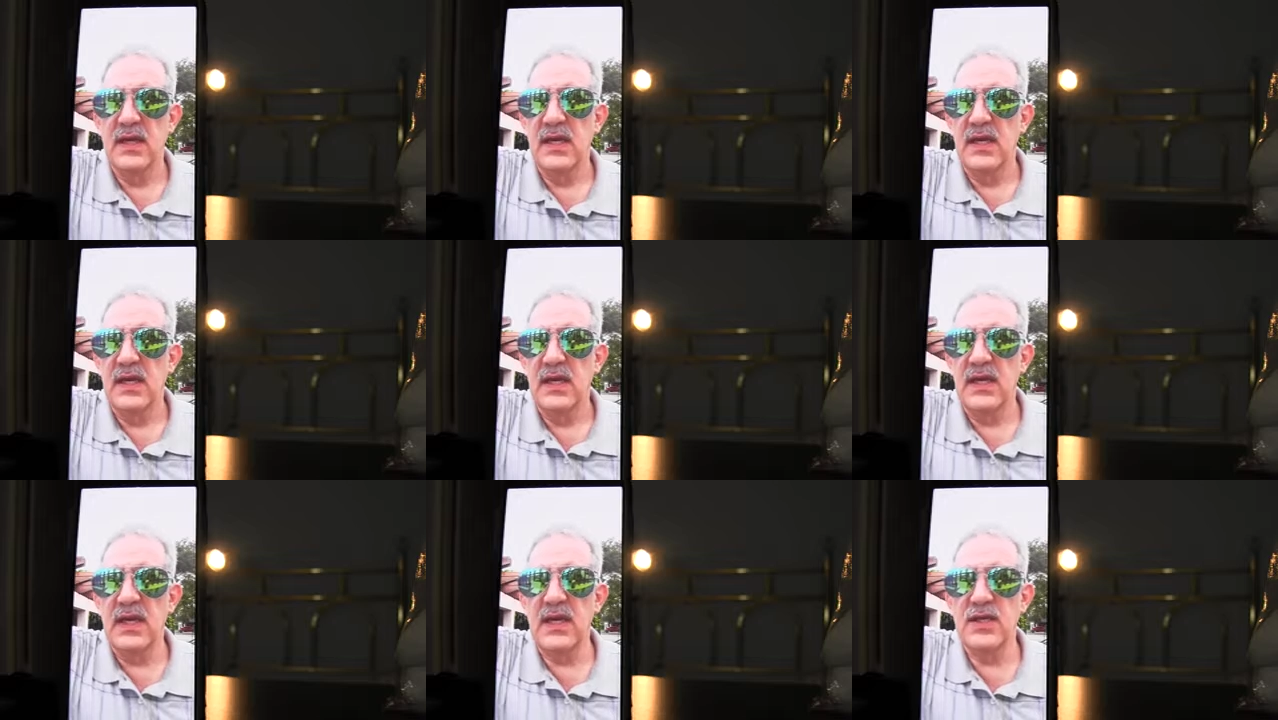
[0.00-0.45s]

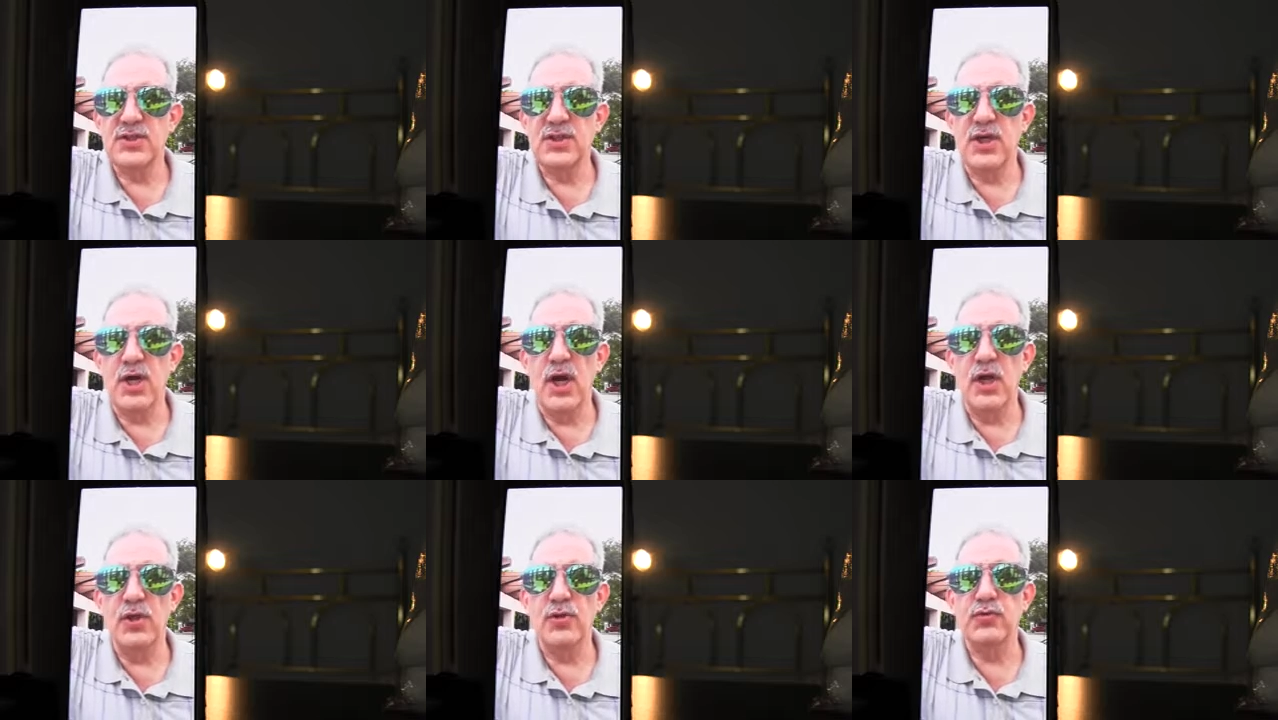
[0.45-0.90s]
he has
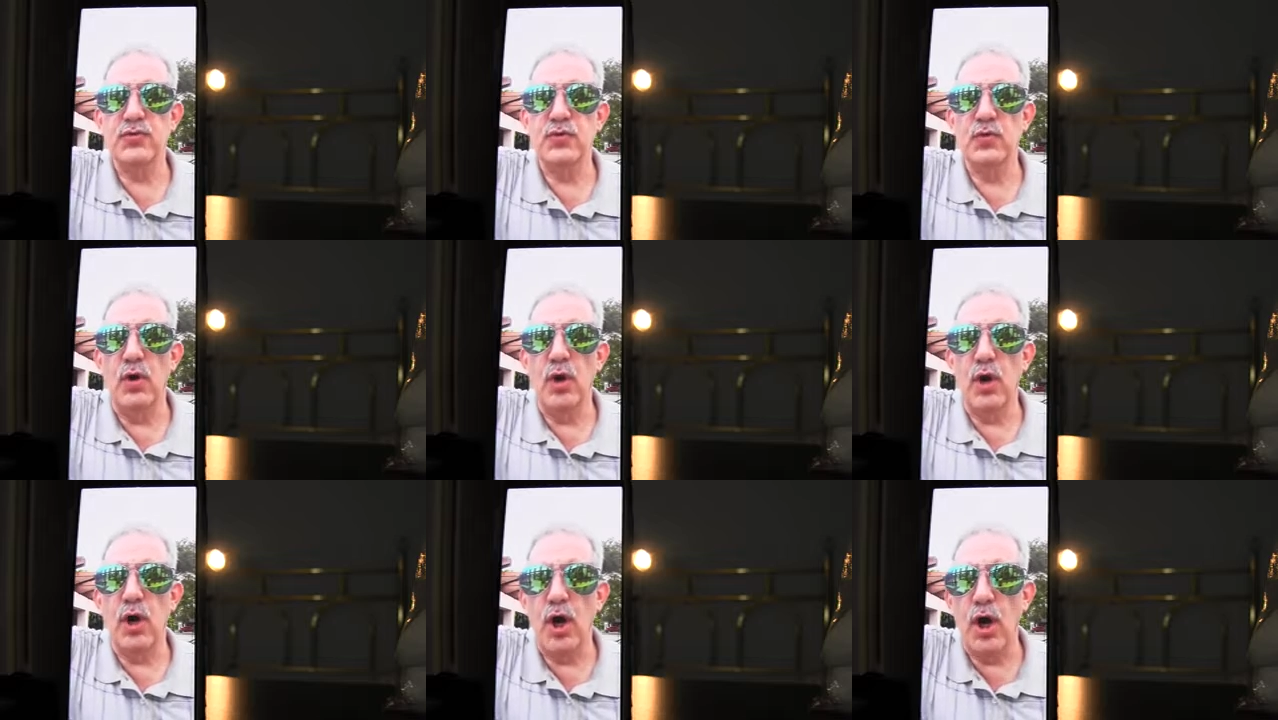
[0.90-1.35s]
gone through
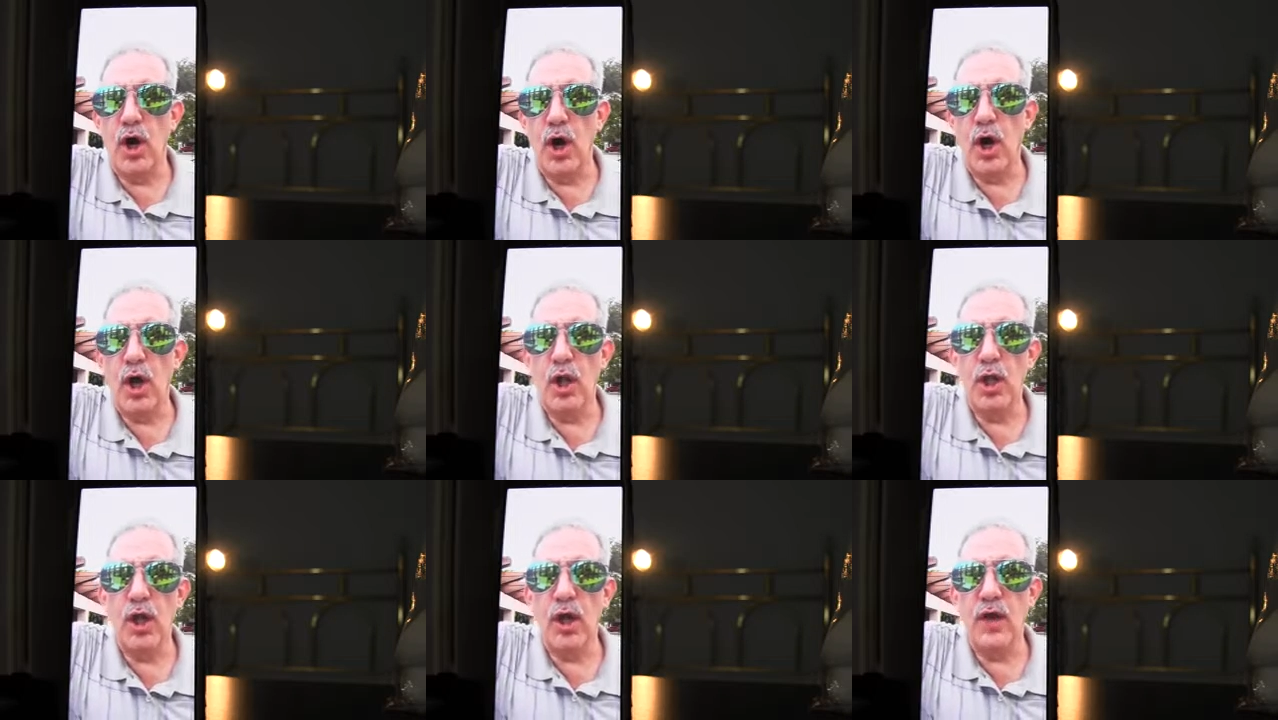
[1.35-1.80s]

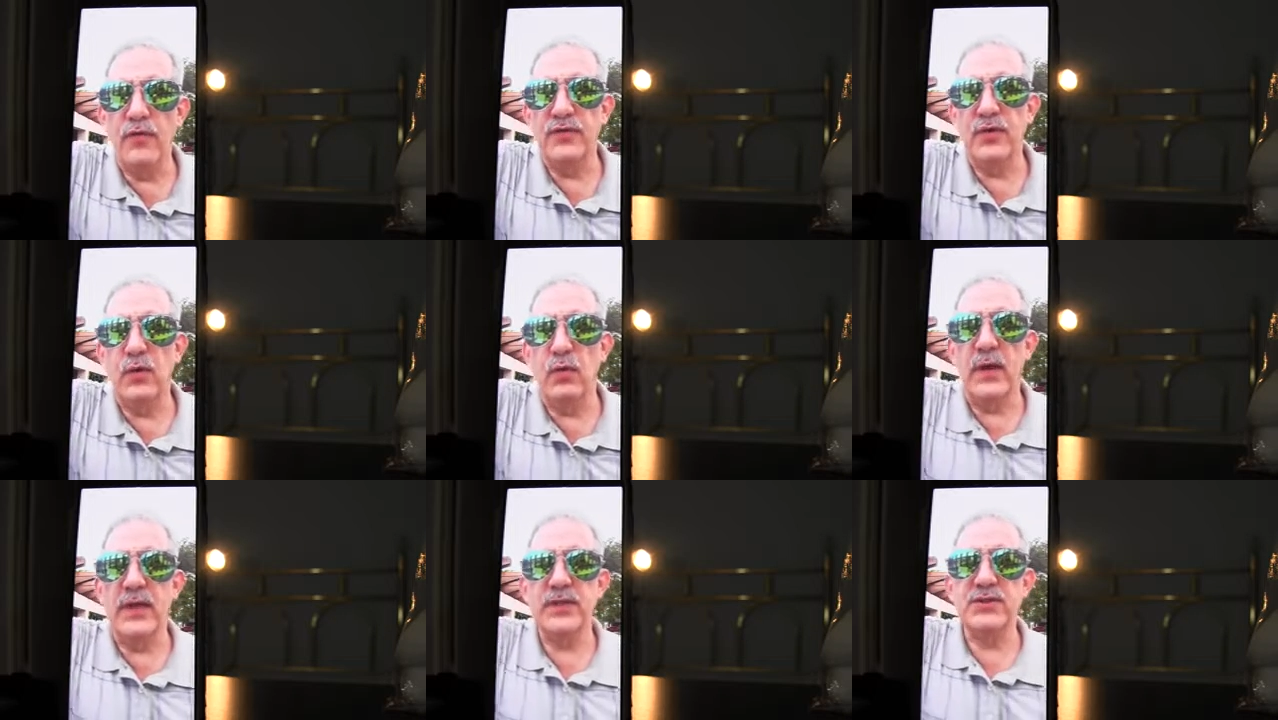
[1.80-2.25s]
all of the
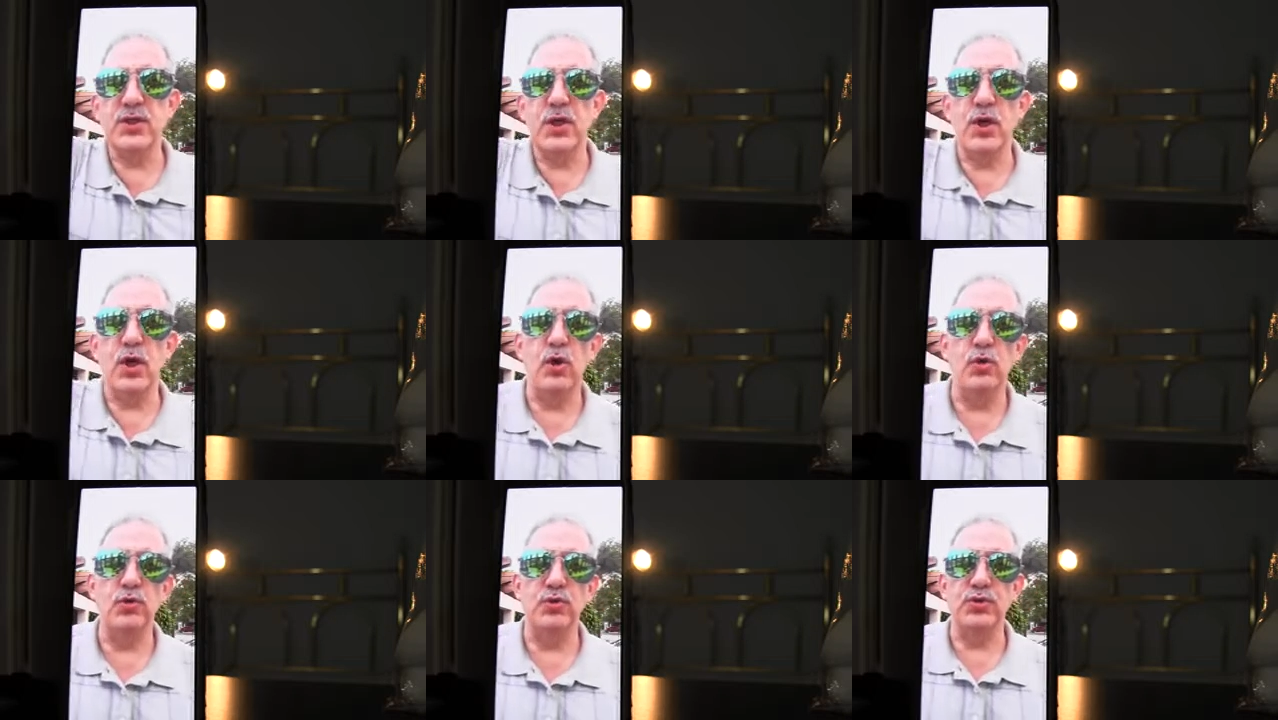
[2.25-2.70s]
West
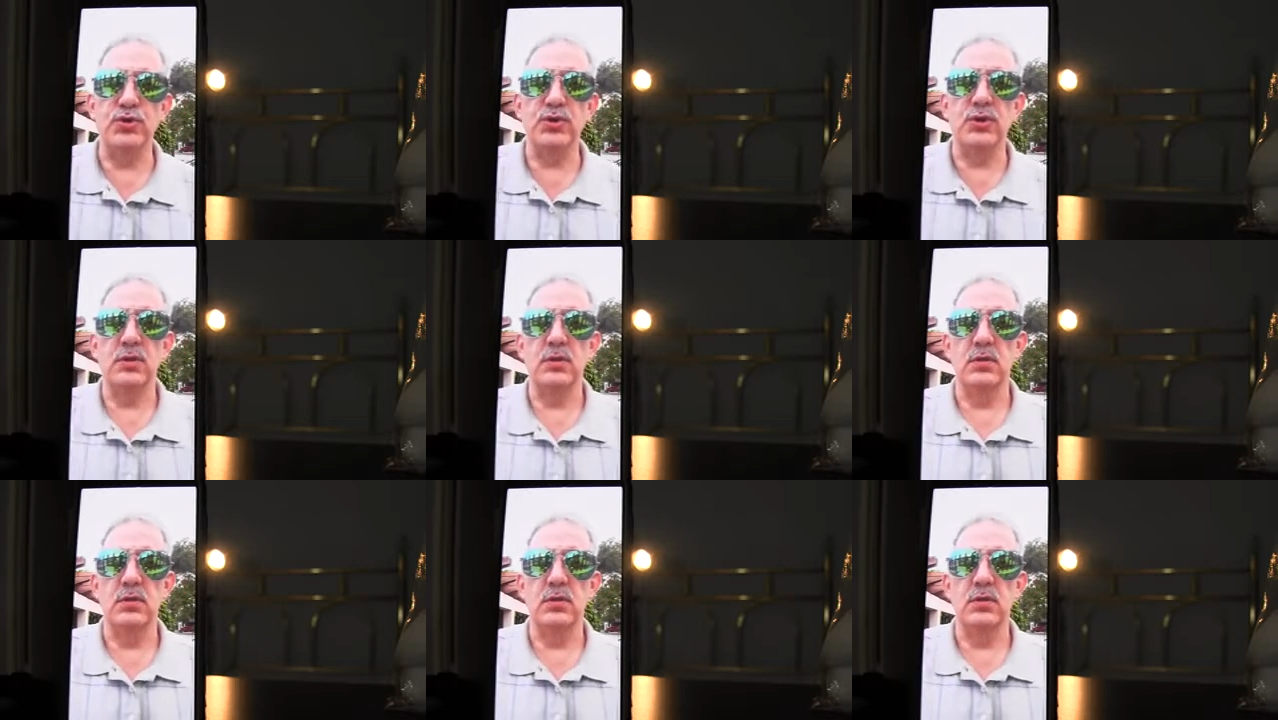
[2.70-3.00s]
Coast,